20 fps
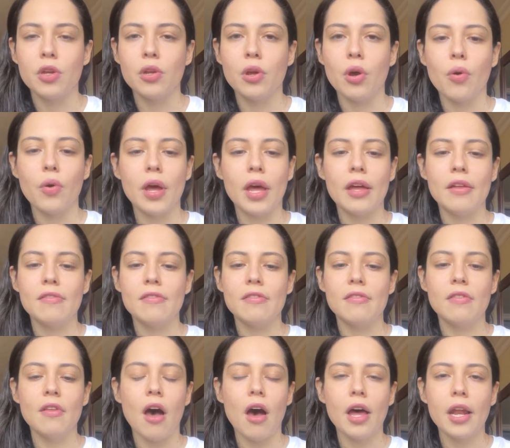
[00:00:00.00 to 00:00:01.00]
You know,
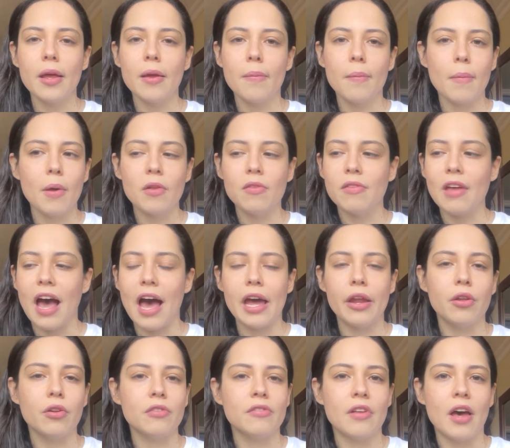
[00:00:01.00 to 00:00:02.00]
it's not a
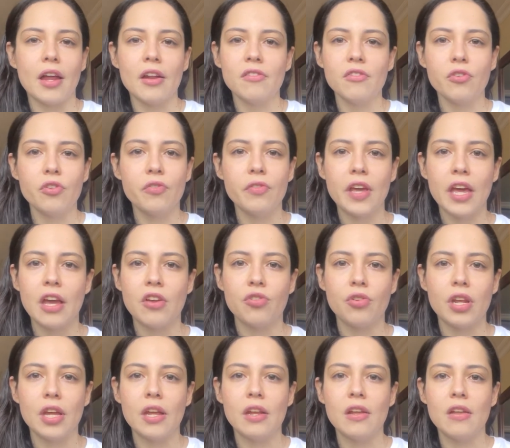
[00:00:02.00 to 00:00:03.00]
title, not a
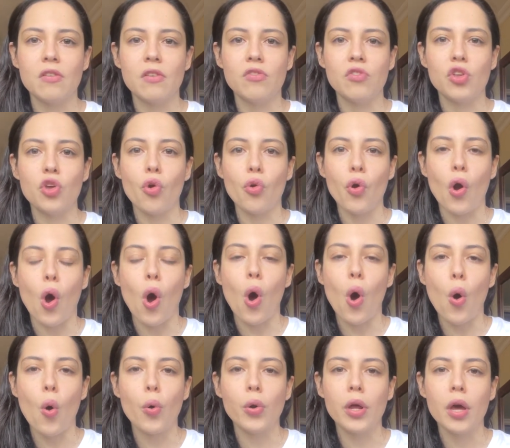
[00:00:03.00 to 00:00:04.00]
certification, it is your
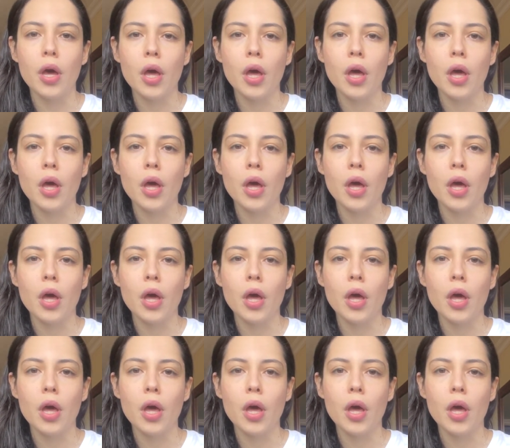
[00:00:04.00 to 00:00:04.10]
own